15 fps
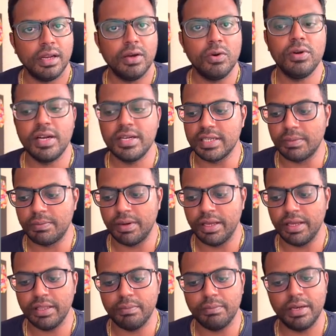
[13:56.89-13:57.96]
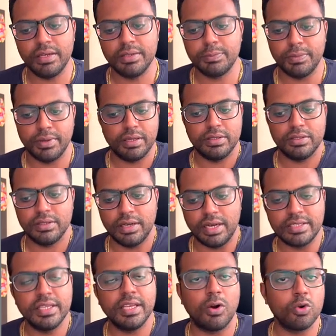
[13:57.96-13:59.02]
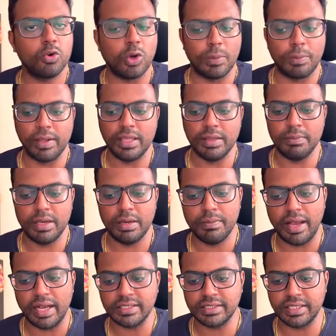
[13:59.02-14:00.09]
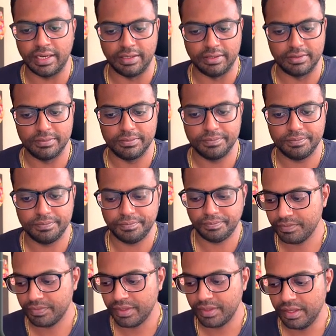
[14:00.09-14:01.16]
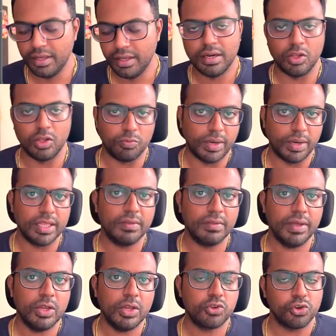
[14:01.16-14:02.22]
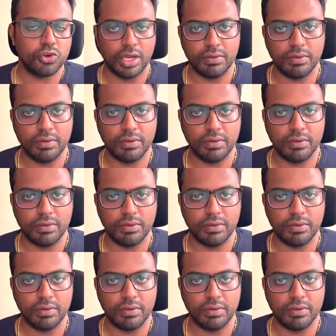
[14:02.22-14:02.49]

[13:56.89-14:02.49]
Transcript: Now let's see how to apply the MinMaxScaler. Now, by the way, you